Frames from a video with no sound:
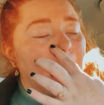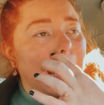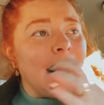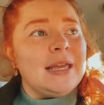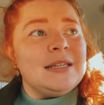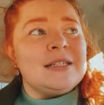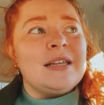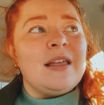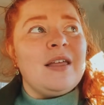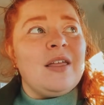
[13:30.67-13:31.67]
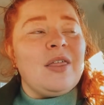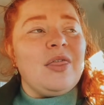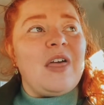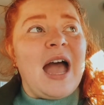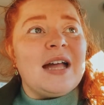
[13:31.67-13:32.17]
And
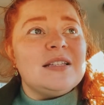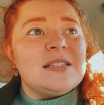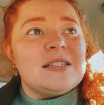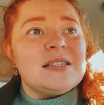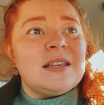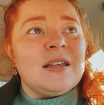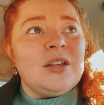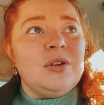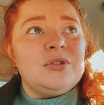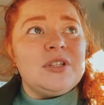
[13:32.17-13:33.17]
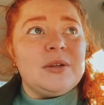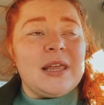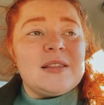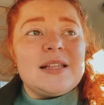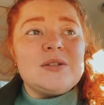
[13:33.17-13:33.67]
that's usually
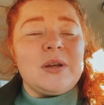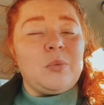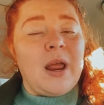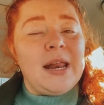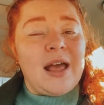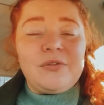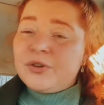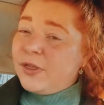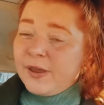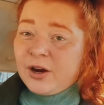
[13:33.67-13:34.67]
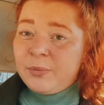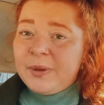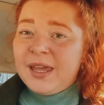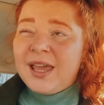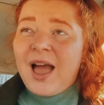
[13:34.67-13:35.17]
like, that's like right after therapy.